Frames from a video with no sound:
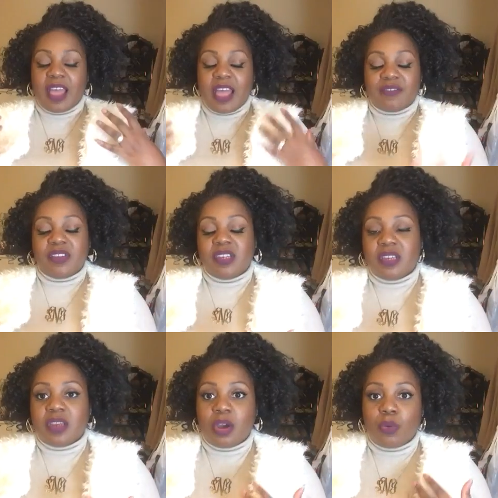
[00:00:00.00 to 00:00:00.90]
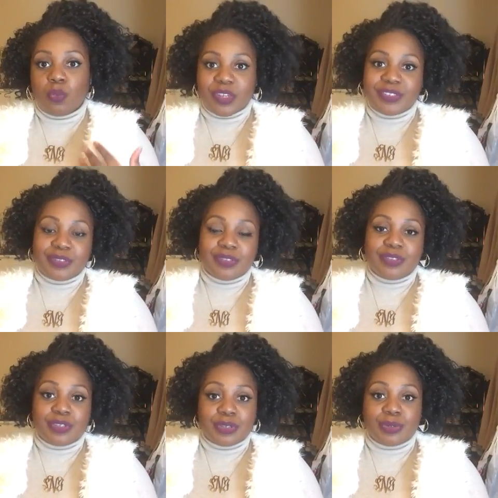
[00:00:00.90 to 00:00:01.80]
having went
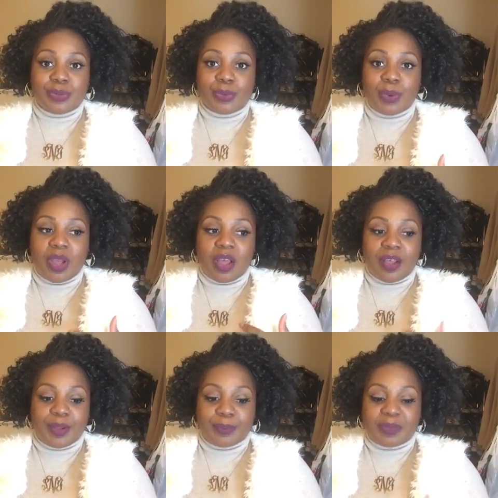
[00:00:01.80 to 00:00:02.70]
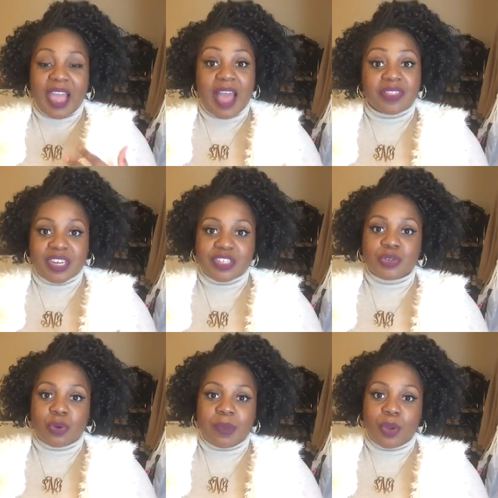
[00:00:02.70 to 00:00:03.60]
to um, Catholic
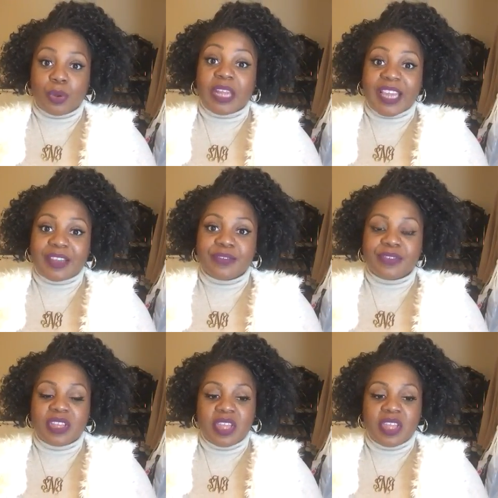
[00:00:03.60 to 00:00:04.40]
school my whole life